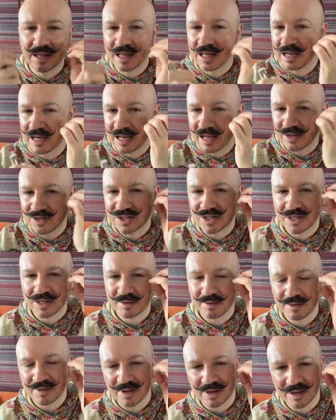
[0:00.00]
allows
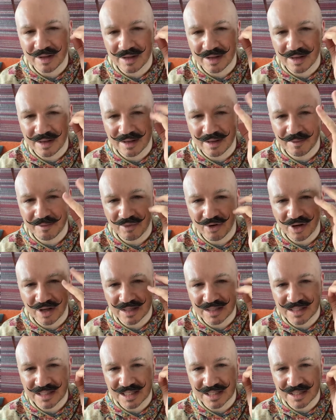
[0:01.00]
the product
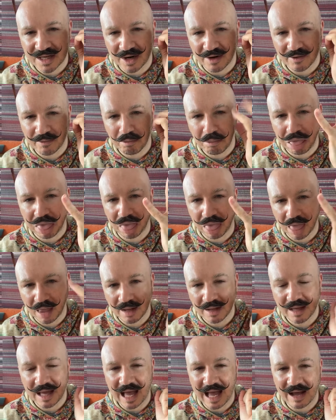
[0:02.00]
to just kind of
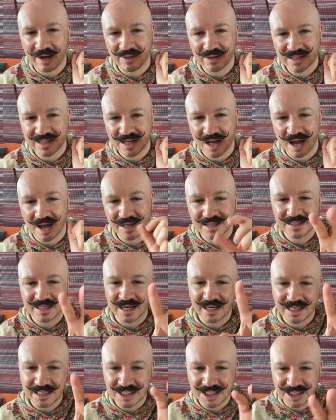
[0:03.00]
out the sides, and
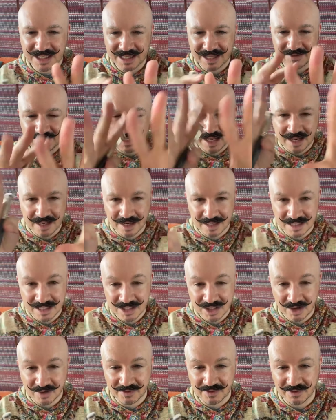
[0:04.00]
it just gives it a nice
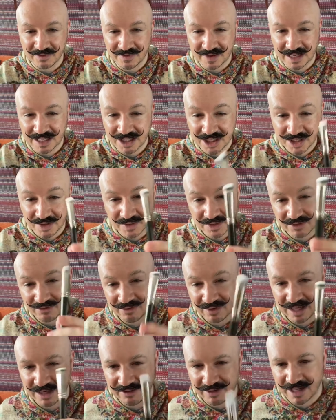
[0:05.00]
softer finish. So it's a
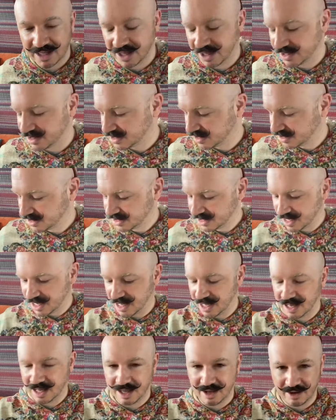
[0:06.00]
really, really good,
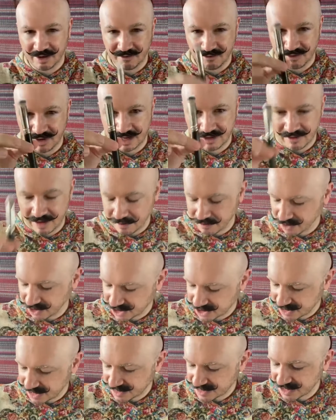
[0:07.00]
really great brush.
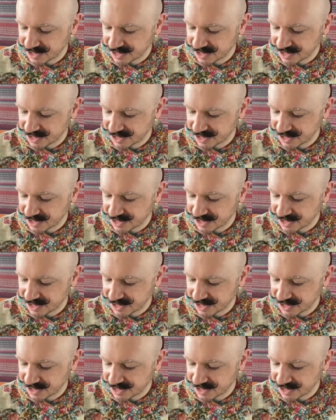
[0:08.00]
That's the